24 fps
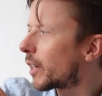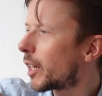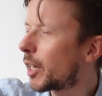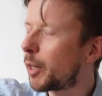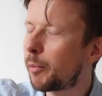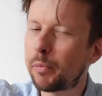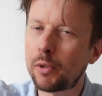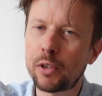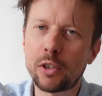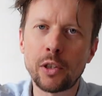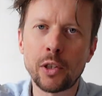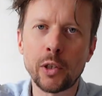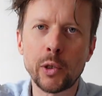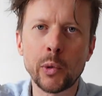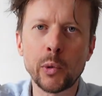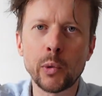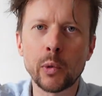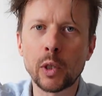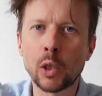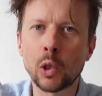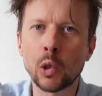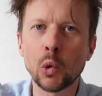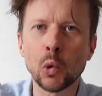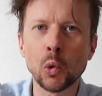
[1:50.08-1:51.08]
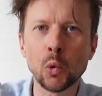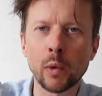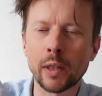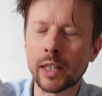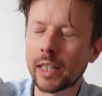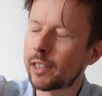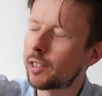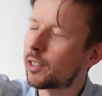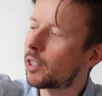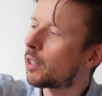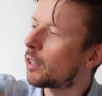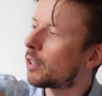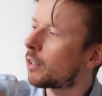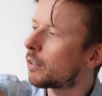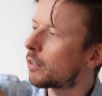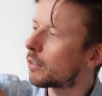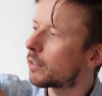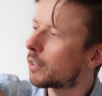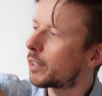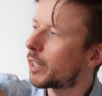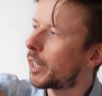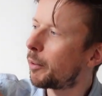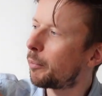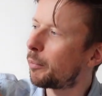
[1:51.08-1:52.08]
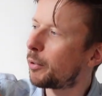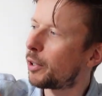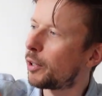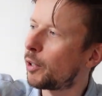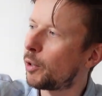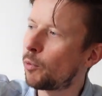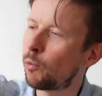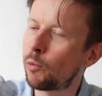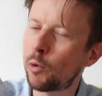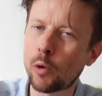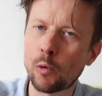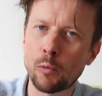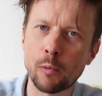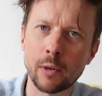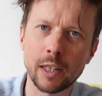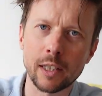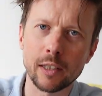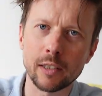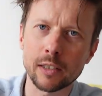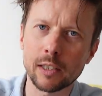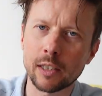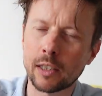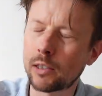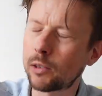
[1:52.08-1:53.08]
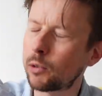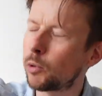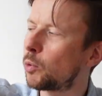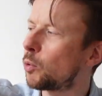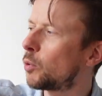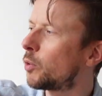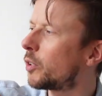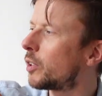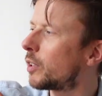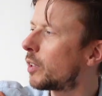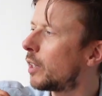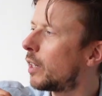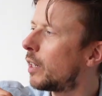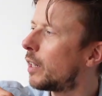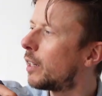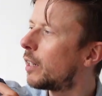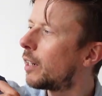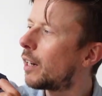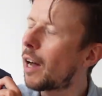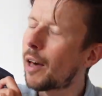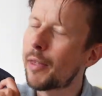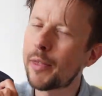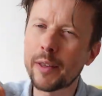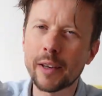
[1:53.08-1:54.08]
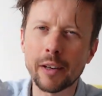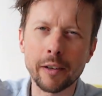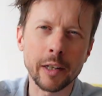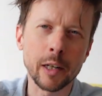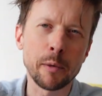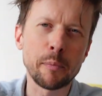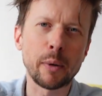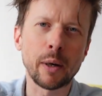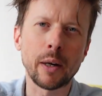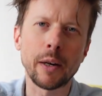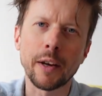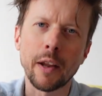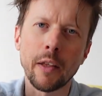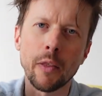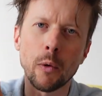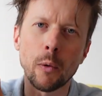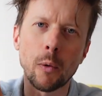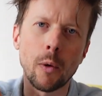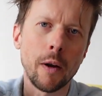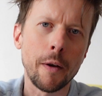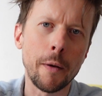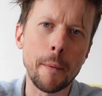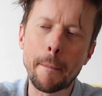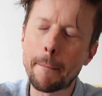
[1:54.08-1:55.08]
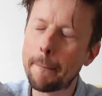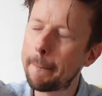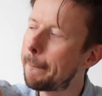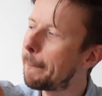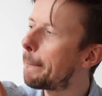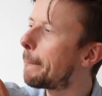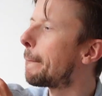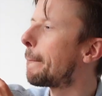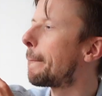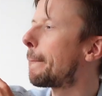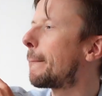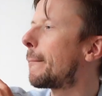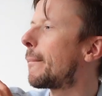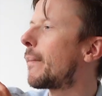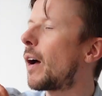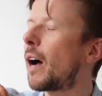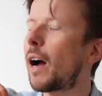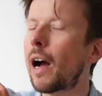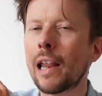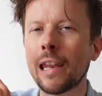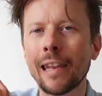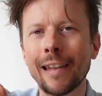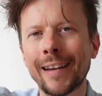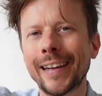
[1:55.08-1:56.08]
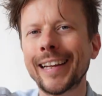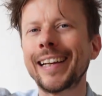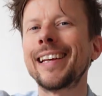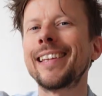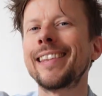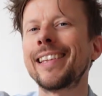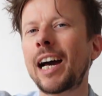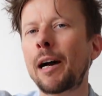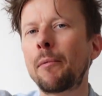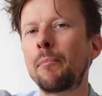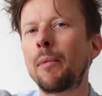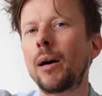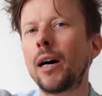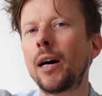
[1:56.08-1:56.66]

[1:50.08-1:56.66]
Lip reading: Keeps you cool when it's hot, keeps you warm when it's cold. I think I'm going to buy another one. I like it that